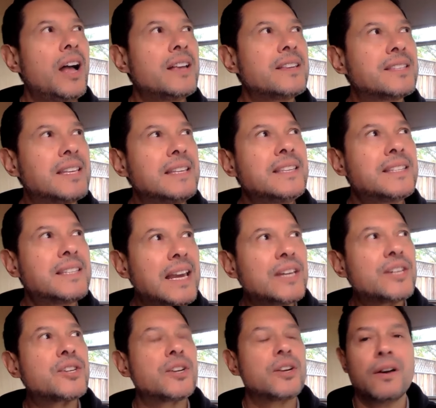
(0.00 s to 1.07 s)
a
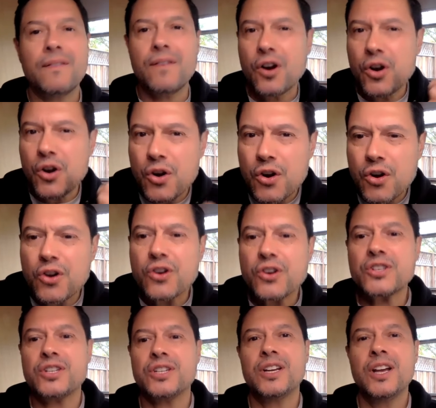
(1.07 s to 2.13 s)
sensation of
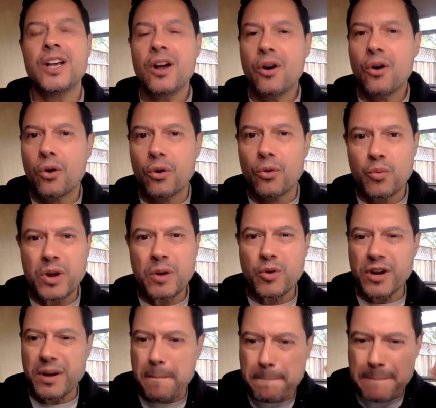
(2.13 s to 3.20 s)
hurt, or we
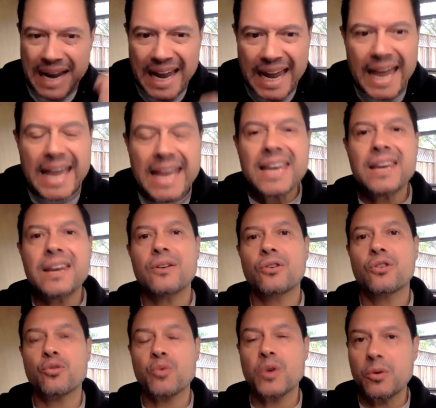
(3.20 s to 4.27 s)
were in pain,
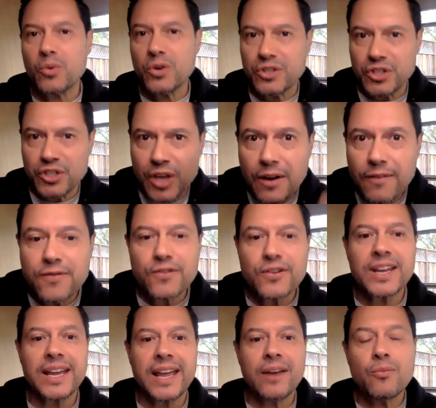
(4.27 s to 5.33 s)
or we were
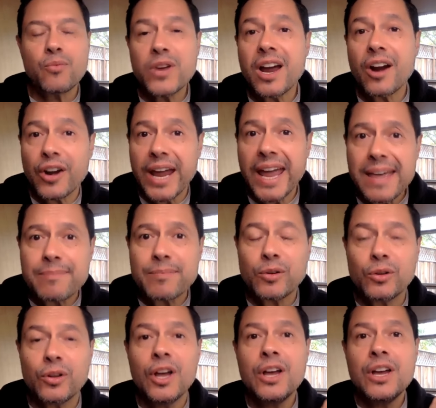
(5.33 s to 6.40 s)
suffering, and we are
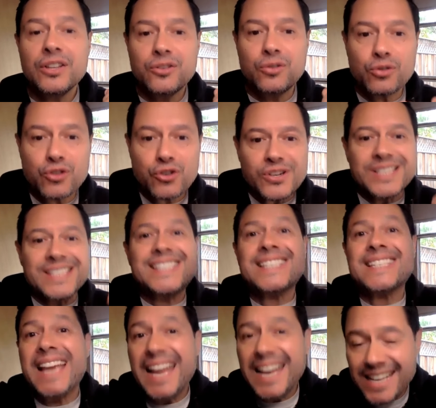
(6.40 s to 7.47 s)
able to
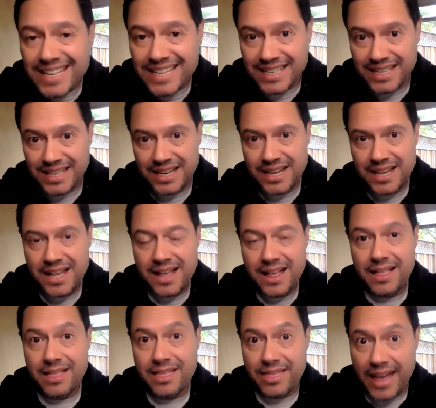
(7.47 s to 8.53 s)
transcend
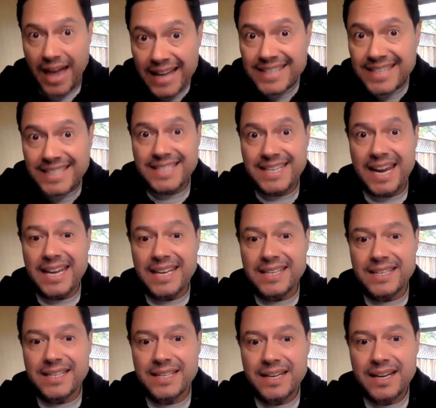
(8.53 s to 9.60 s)
that
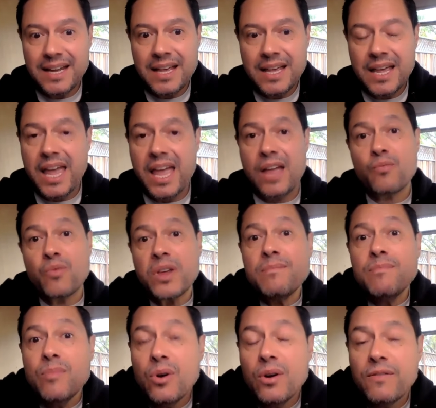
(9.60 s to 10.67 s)
state, and we
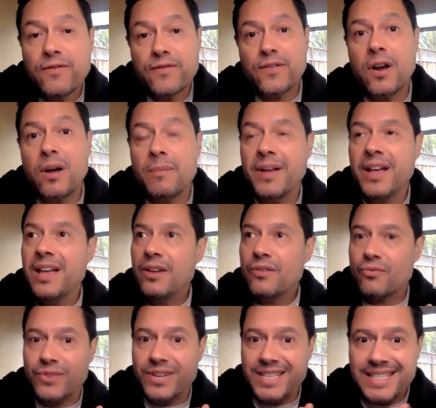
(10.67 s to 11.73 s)
move from
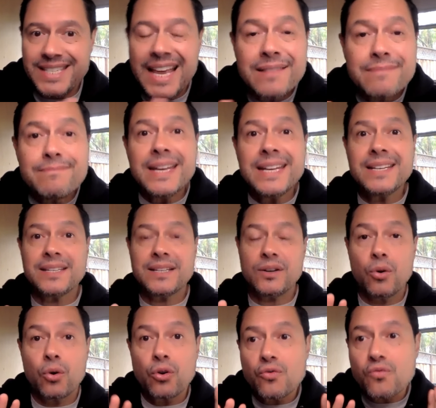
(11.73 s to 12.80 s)
resentment
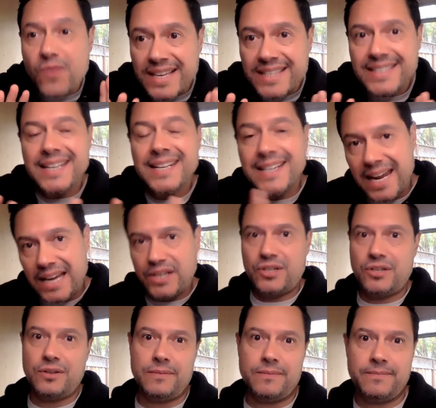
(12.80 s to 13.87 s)
or
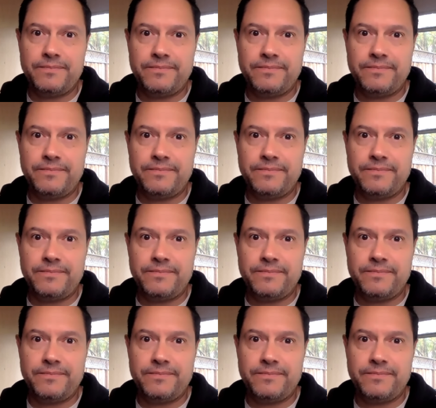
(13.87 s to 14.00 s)
resignation.